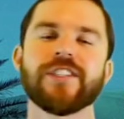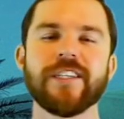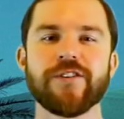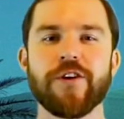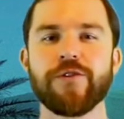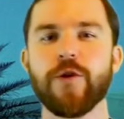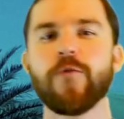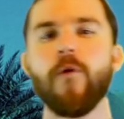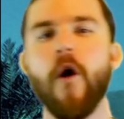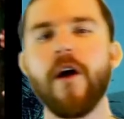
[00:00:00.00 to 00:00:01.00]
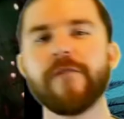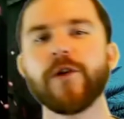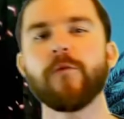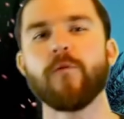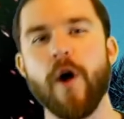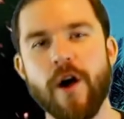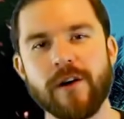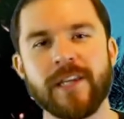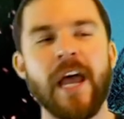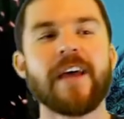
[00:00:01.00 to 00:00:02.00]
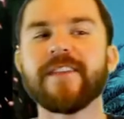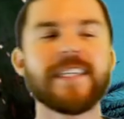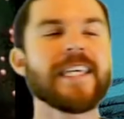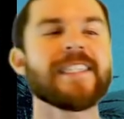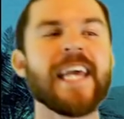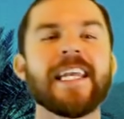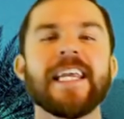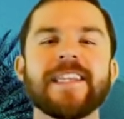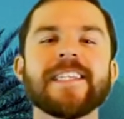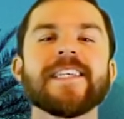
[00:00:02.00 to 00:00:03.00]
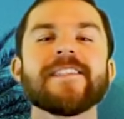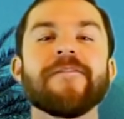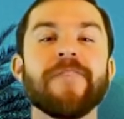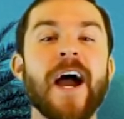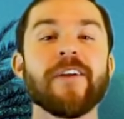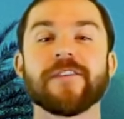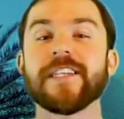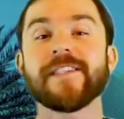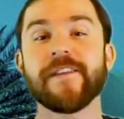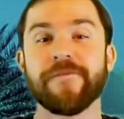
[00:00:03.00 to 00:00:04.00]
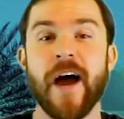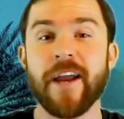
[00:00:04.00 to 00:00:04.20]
Season 33 War of the Worlds. This is it. This is the final. This is the